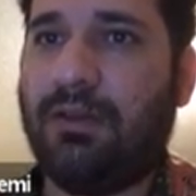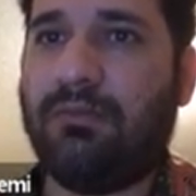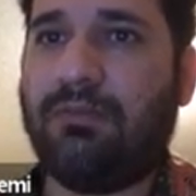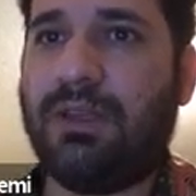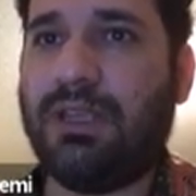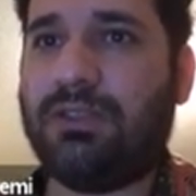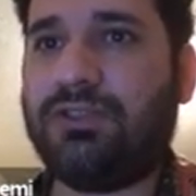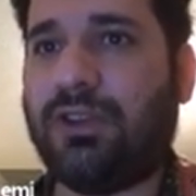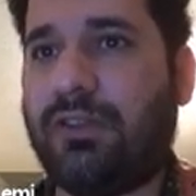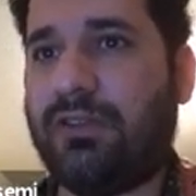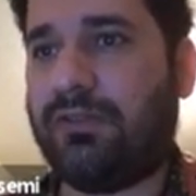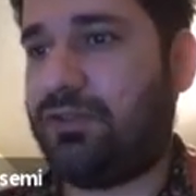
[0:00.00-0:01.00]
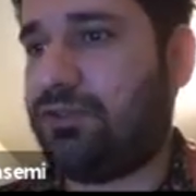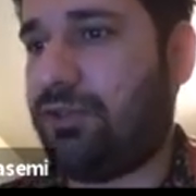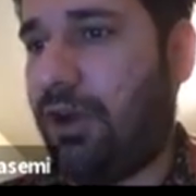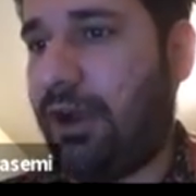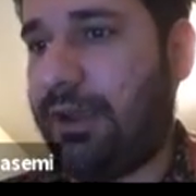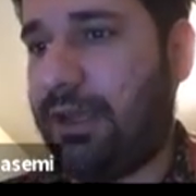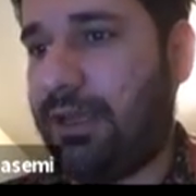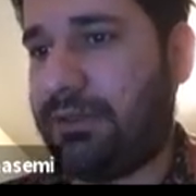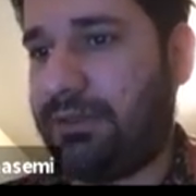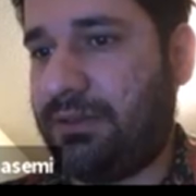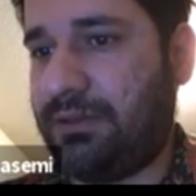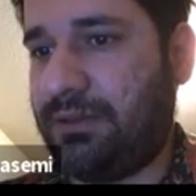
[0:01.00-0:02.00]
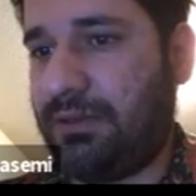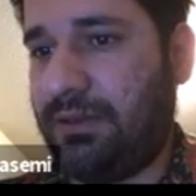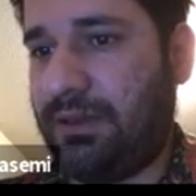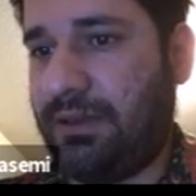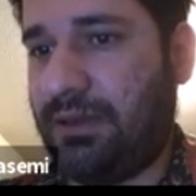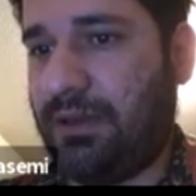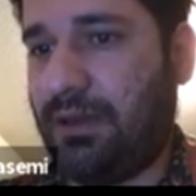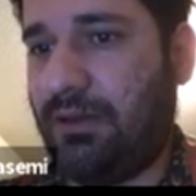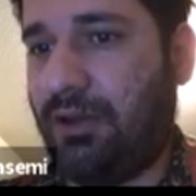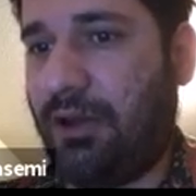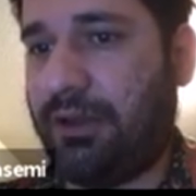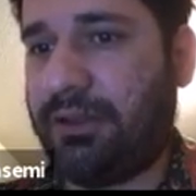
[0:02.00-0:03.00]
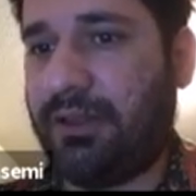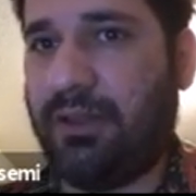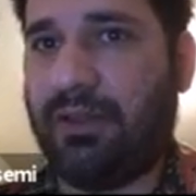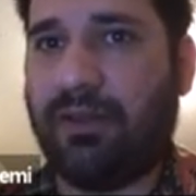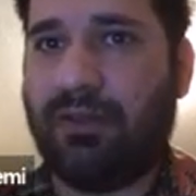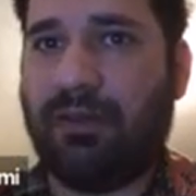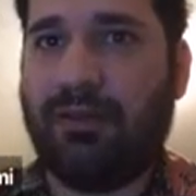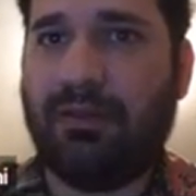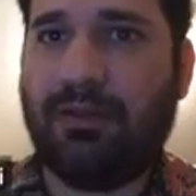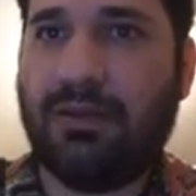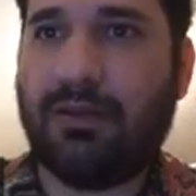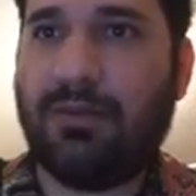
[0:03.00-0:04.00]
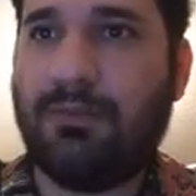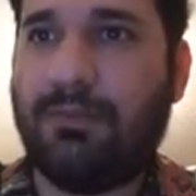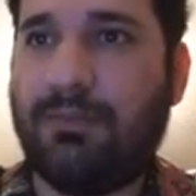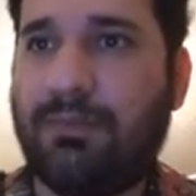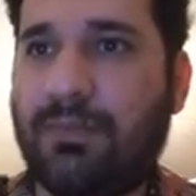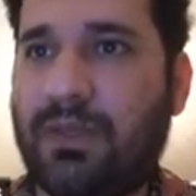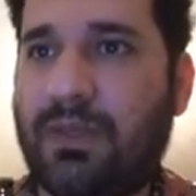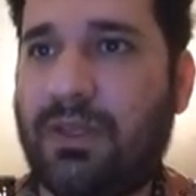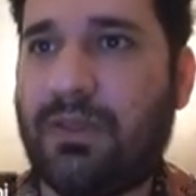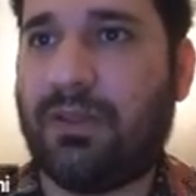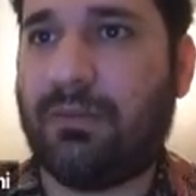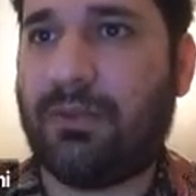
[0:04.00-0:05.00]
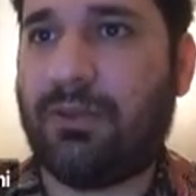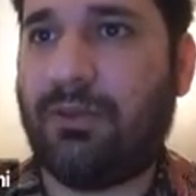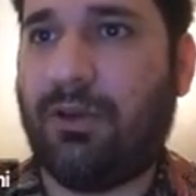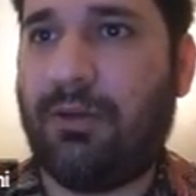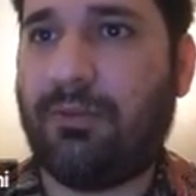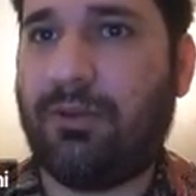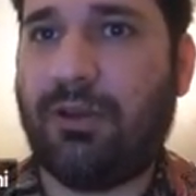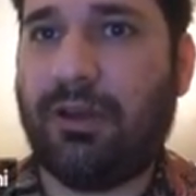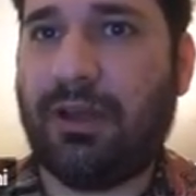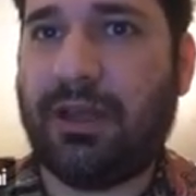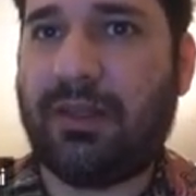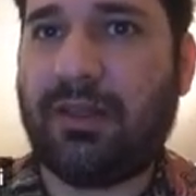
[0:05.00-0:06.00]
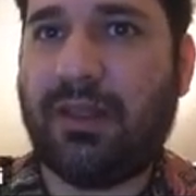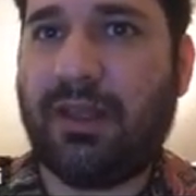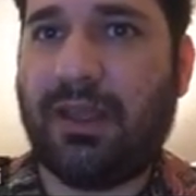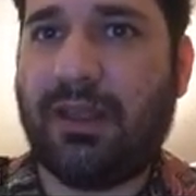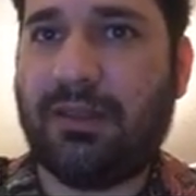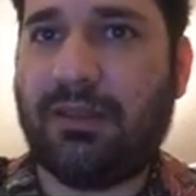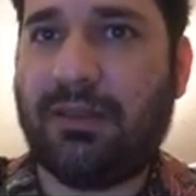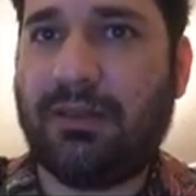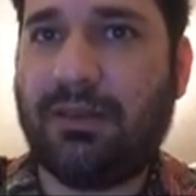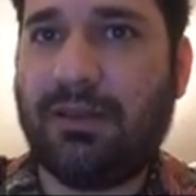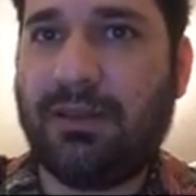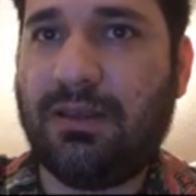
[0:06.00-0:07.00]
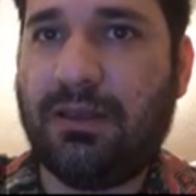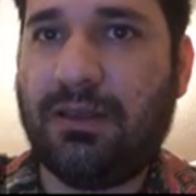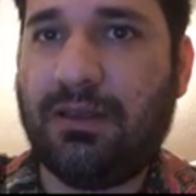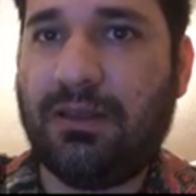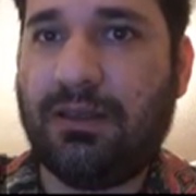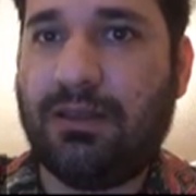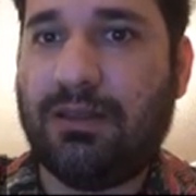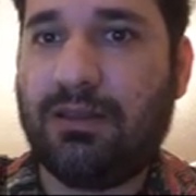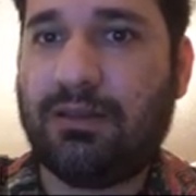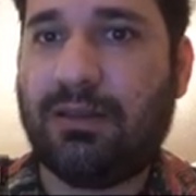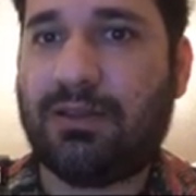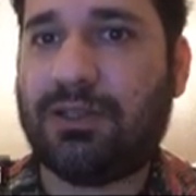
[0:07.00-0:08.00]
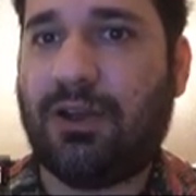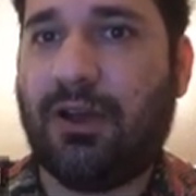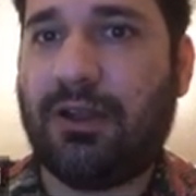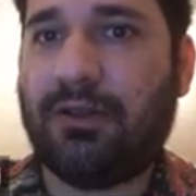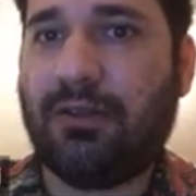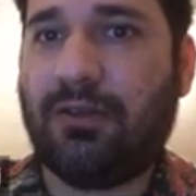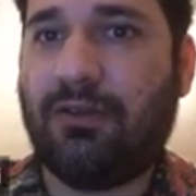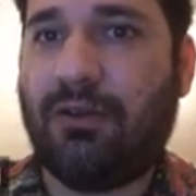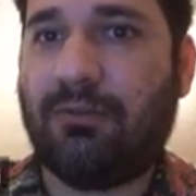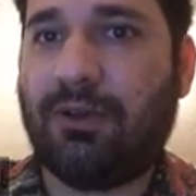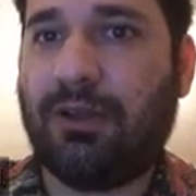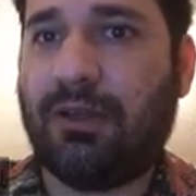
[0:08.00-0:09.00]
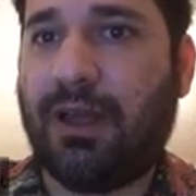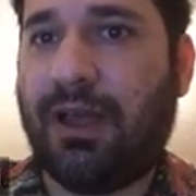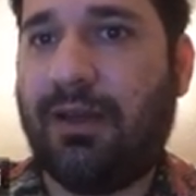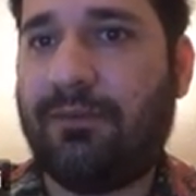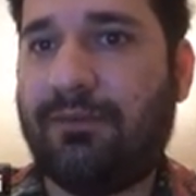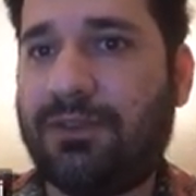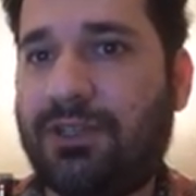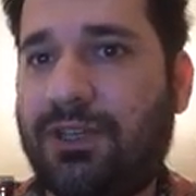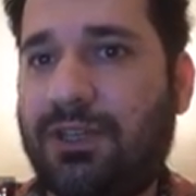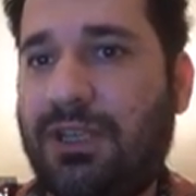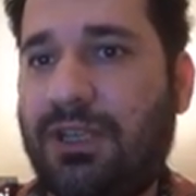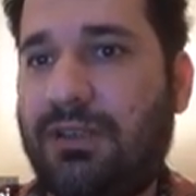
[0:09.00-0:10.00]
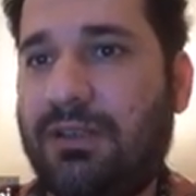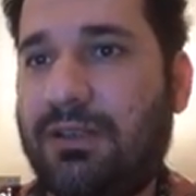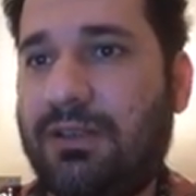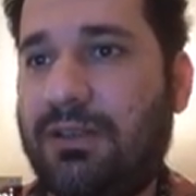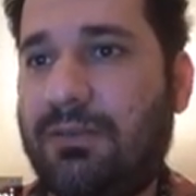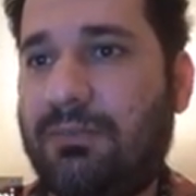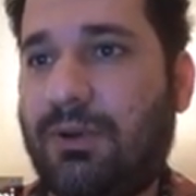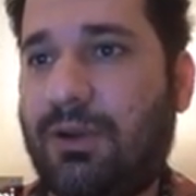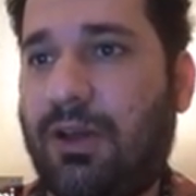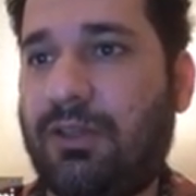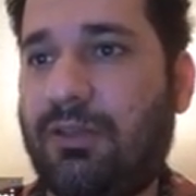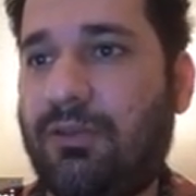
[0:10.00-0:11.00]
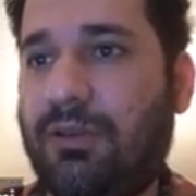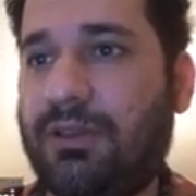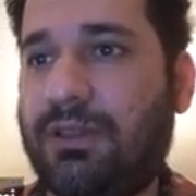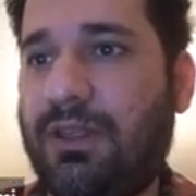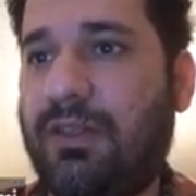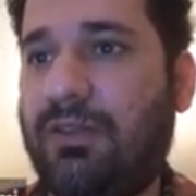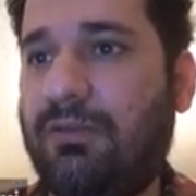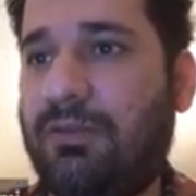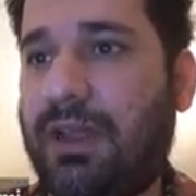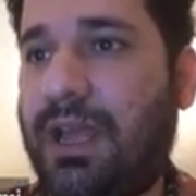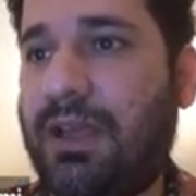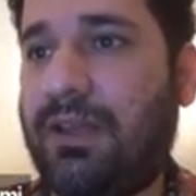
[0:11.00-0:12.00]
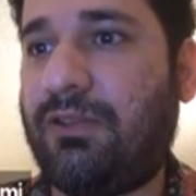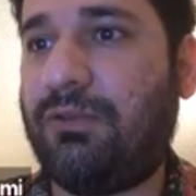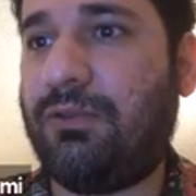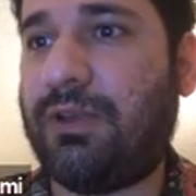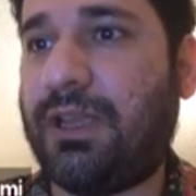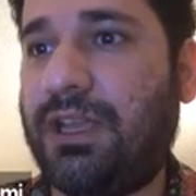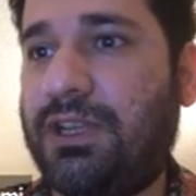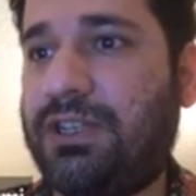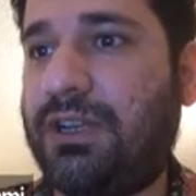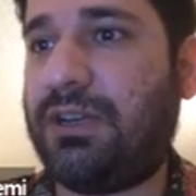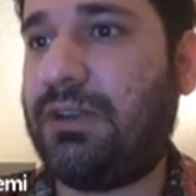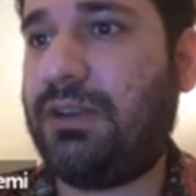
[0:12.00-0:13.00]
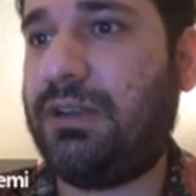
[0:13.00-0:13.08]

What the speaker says: we just draw it along this system. So I'm gonna extend this line. So I'm gonna have 3 plots. So this is your X location